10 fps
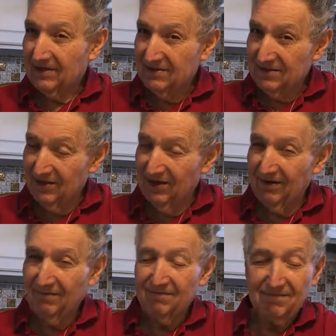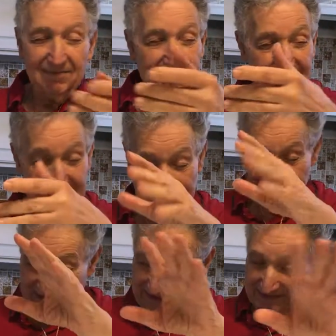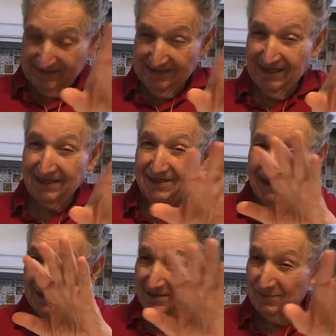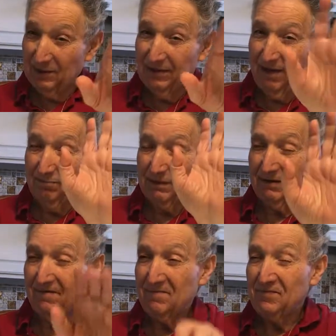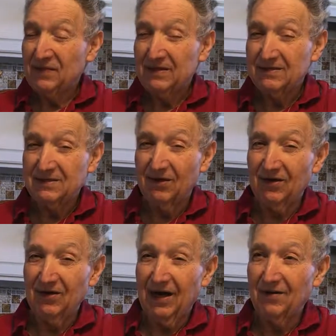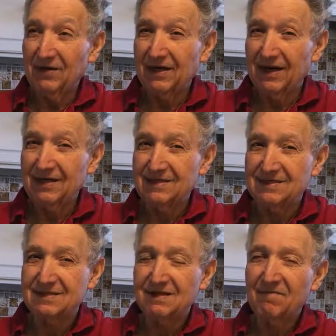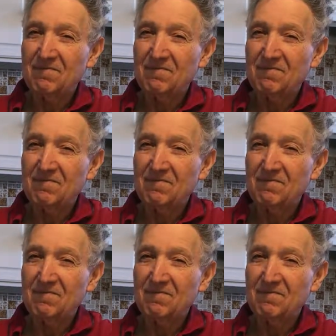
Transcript: So, here is what happened. So, our grades,